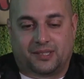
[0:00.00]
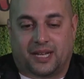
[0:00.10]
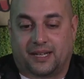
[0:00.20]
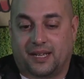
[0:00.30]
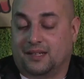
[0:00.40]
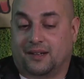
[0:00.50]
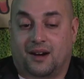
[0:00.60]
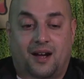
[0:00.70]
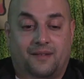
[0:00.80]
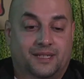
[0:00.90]
Like
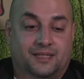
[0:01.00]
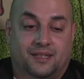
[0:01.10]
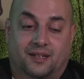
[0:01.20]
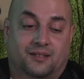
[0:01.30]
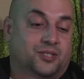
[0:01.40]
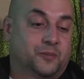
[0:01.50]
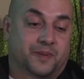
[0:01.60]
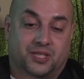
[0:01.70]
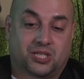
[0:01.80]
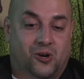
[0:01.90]
they're
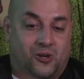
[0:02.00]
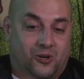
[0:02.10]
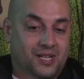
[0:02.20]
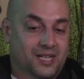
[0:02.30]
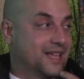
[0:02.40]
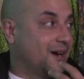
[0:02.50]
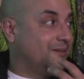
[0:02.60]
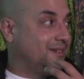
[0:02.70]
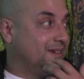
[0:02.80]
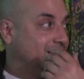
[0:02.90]
super tall. What are they
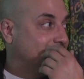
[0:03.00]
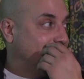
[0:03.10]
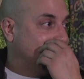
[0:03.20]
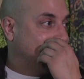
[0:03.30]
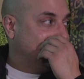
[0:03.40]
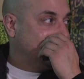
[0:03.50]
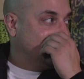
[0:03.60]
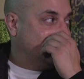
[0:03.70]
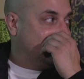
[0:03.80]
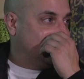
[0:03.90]
running for suspension? Do you
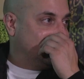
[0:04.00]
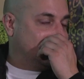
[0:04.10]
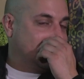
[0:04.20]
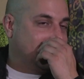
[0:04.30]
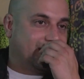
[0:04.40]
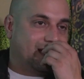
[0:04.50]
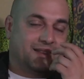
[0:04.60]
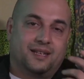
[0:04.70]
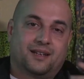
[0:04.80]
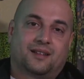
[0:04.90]
know? I don't even know